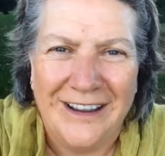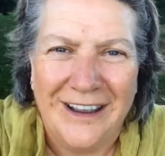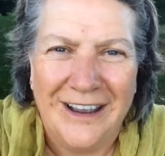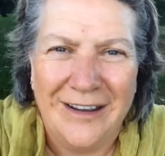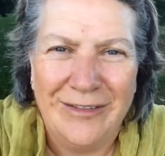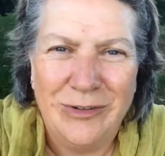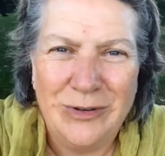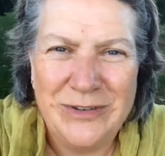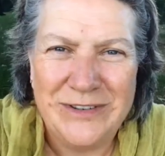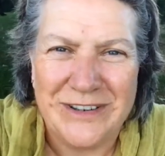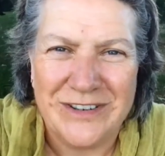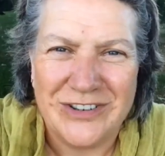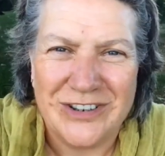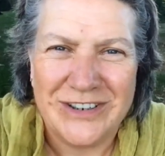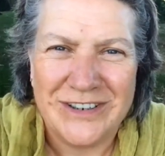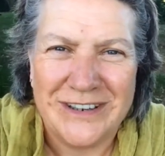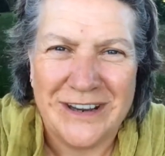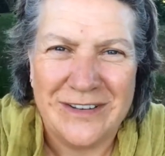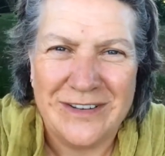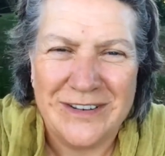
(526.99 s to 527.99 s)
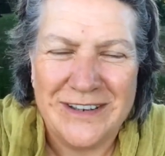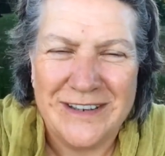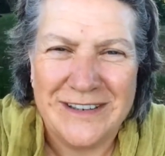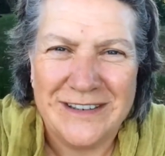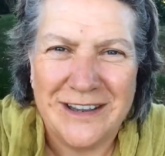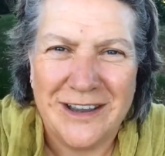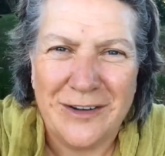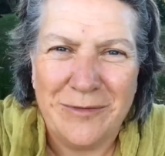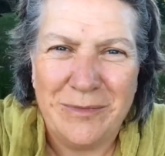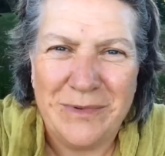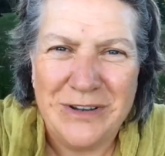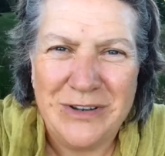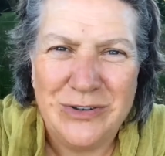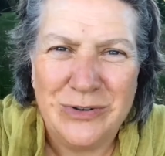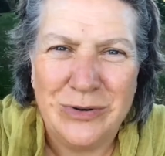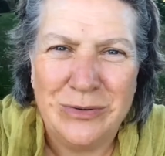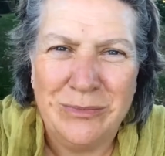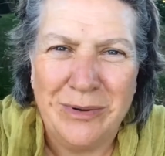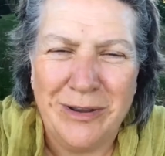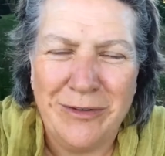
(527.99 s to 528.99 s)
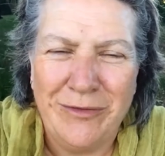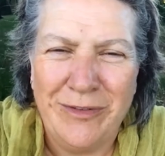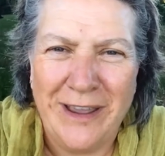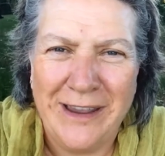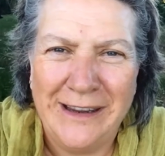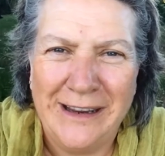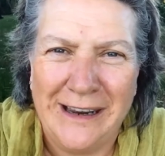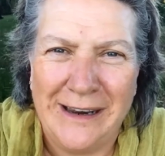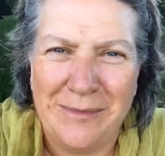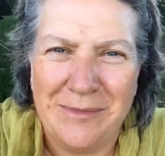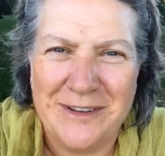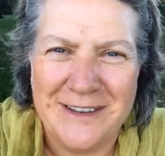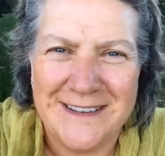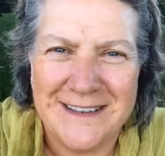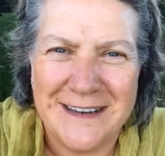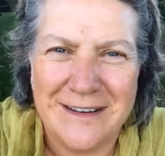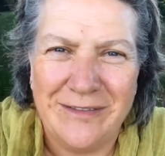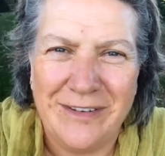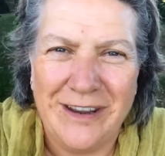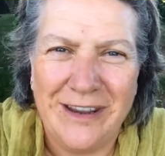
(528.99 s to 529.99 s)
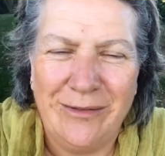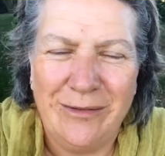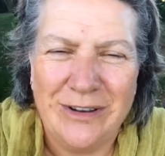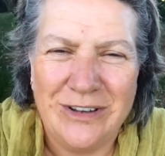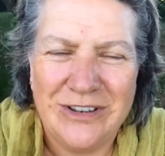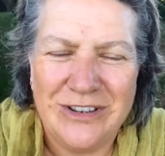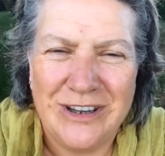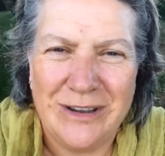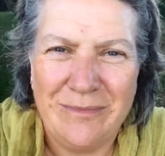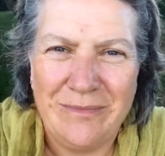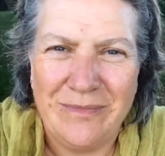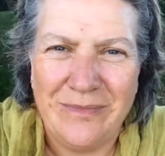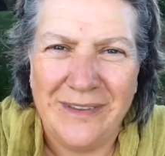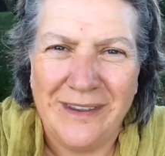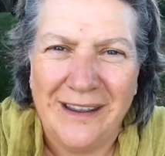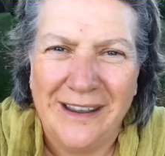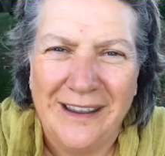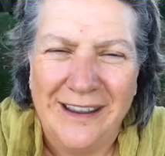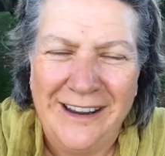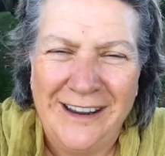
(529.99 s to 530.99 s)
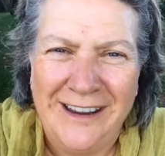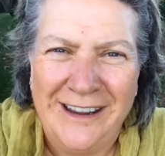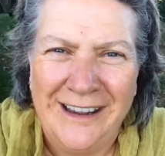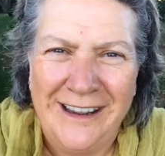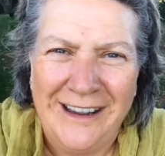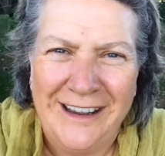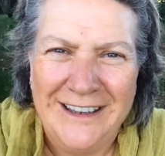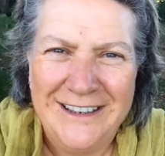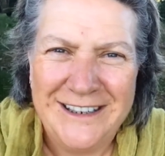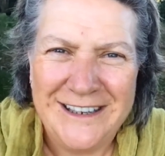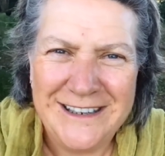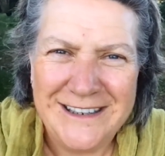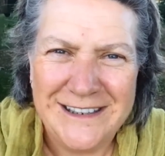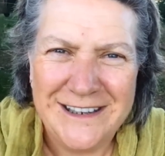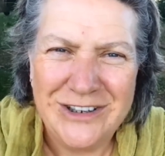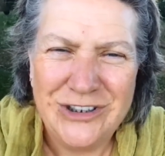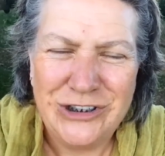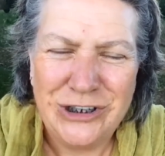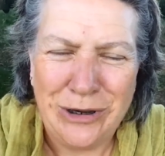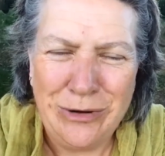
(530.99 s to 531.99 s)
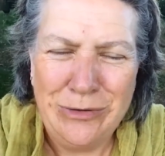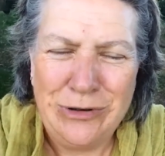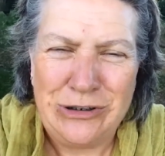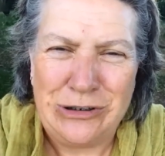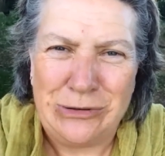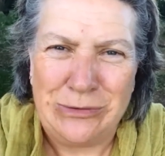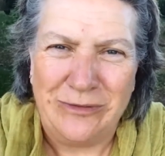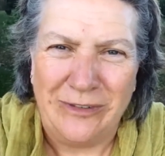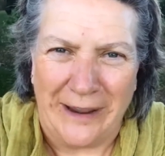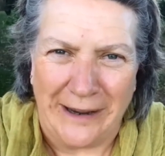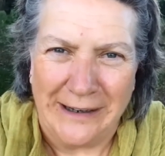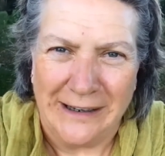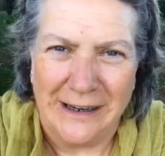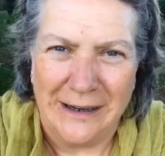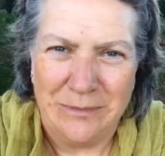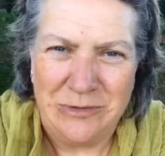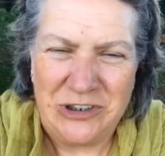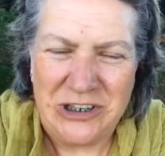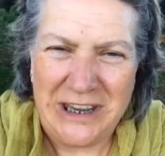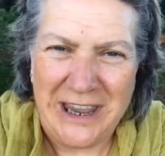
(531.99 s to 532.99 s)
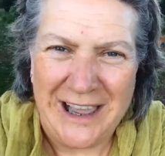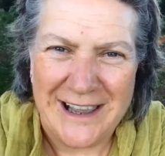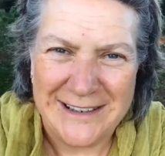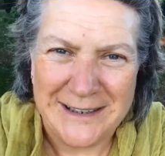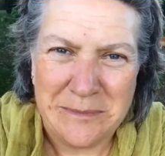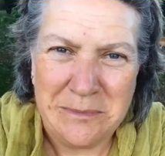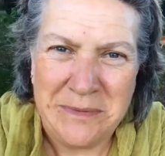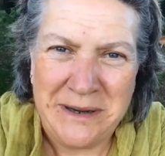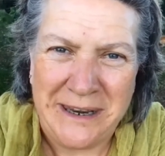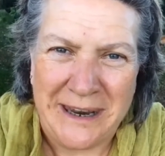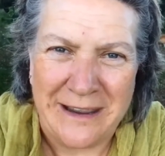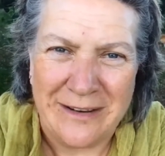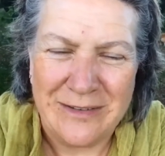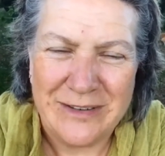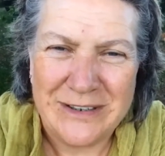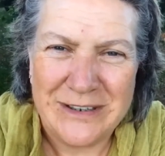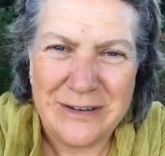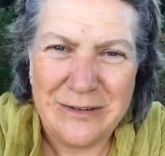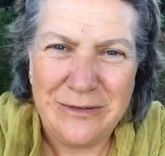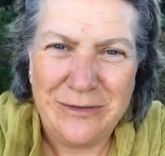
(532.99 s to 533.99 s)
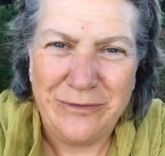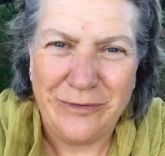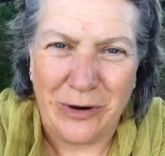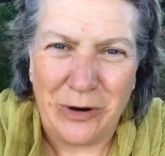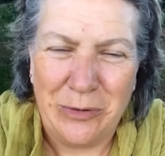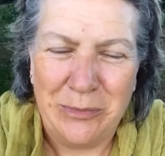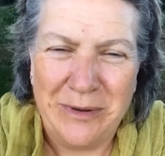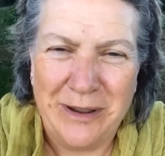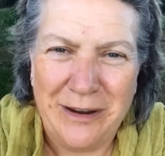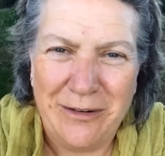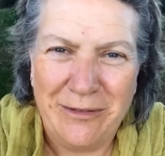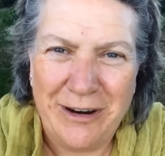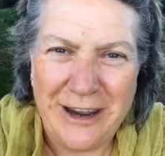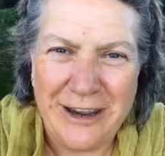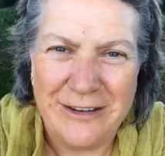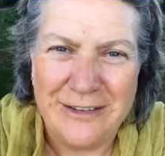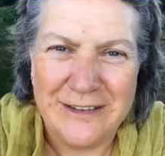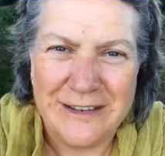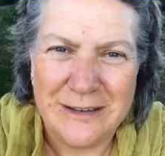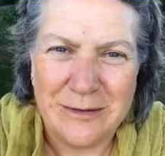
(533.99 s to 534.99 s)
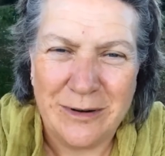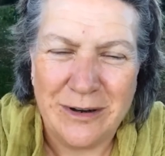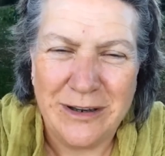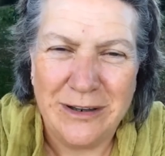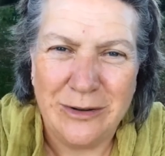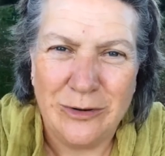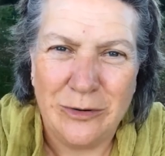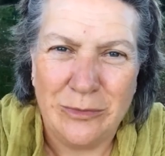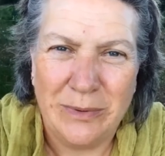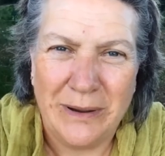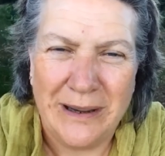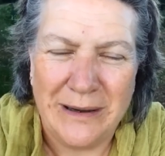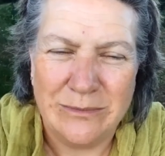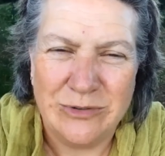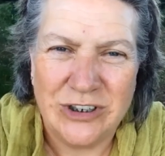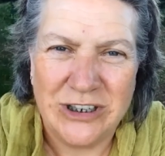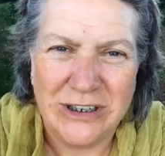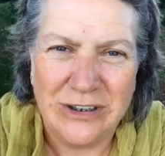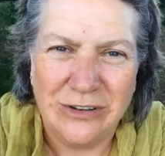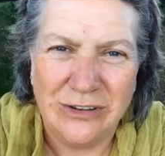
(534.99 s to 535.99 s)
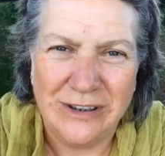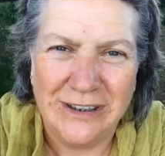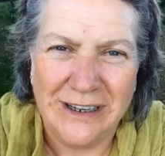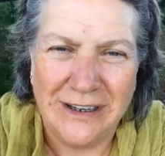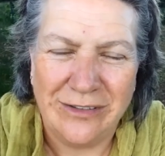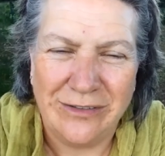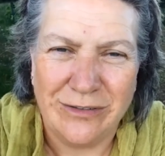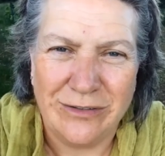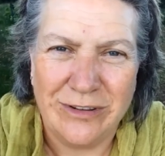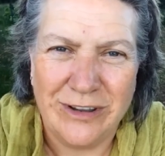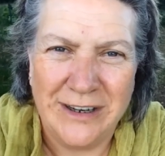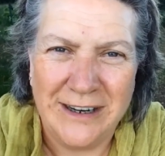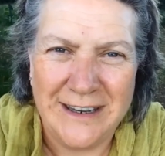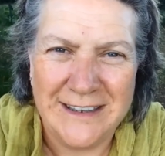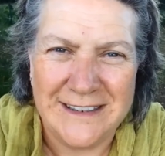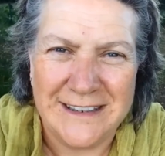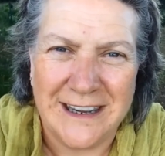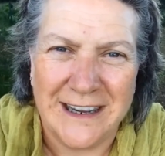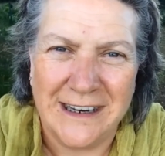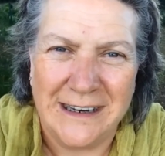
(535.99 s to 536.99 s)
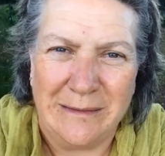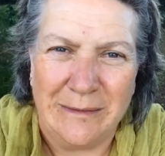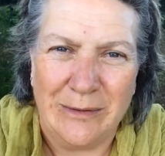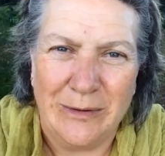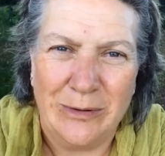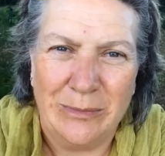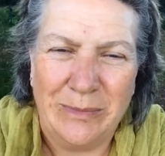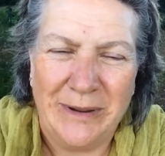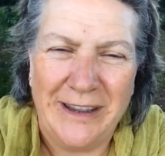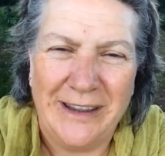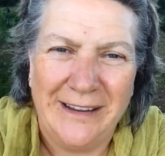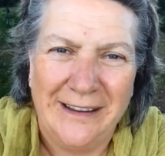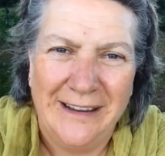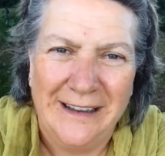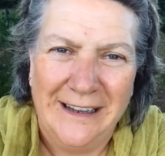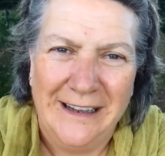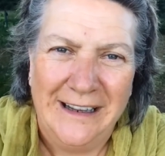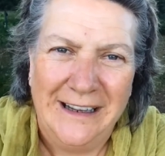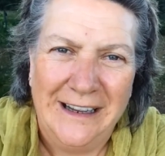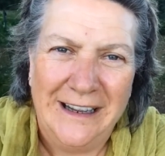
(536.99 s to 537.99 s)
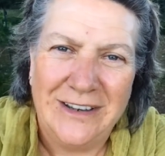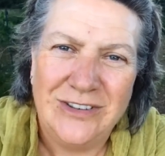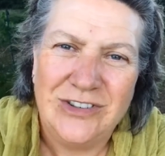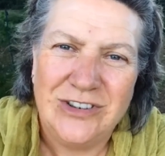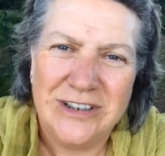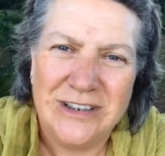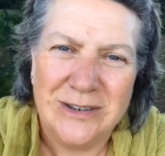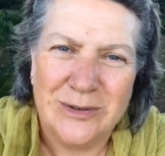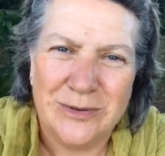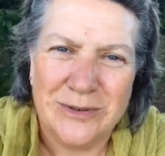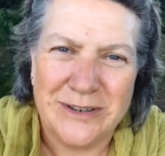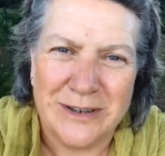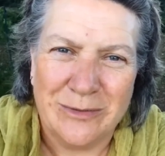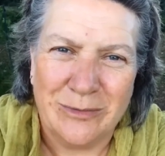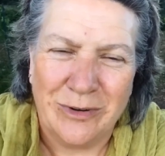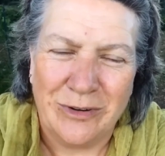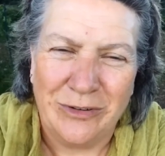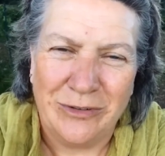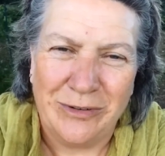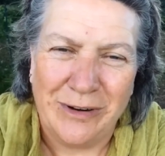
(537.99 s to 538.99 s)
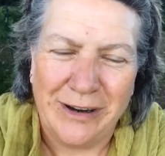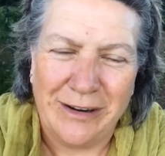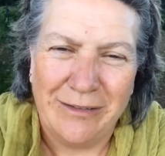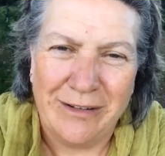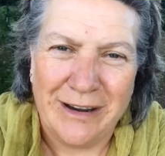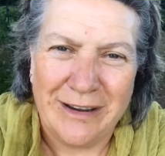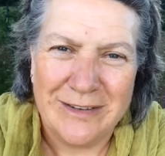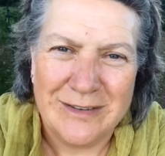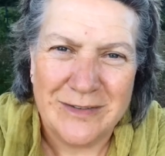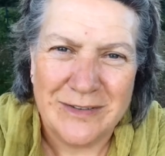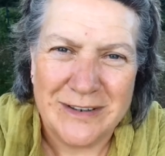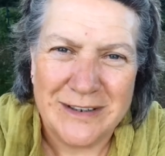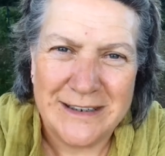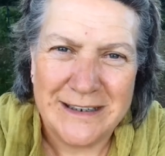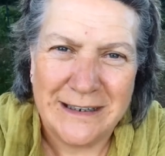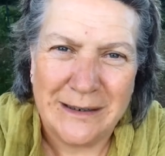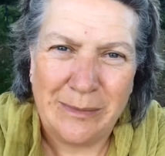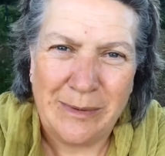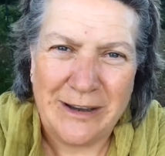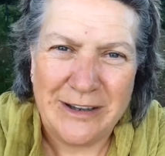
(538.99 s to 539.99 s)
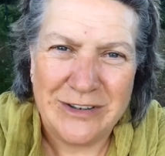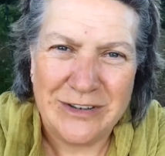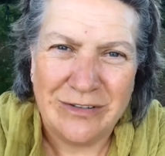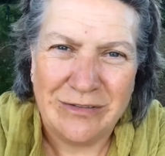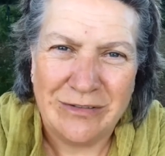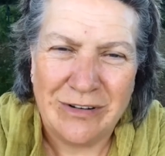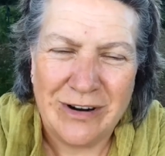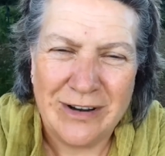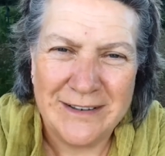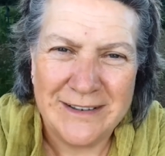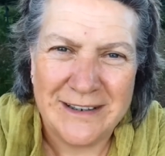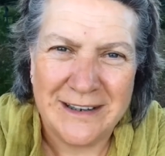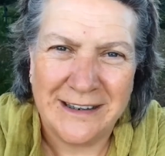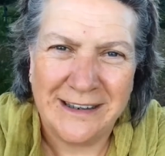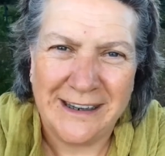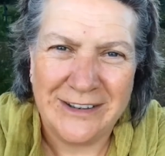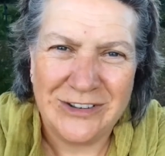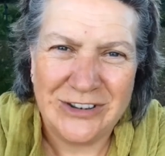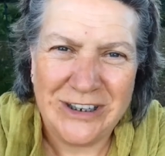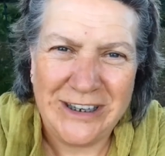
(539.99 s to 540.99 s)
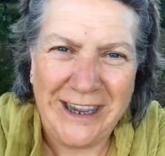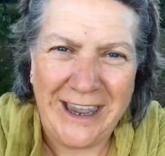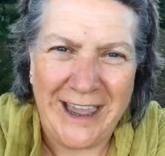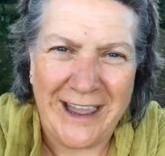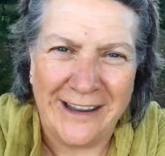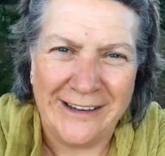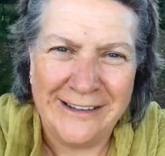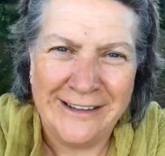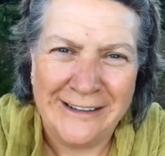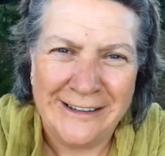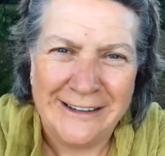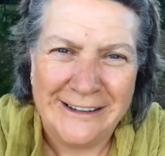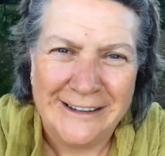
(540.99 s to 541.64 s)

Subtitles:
I've also just noticed that I've been joined by Fan Club this evening, which since I showed you Fan Club, she hasn't been out to follow me around. So I thought perhaps she couldn't get through the netting anymore, but as she's also wandering around on this little patch of grass, I guess she can.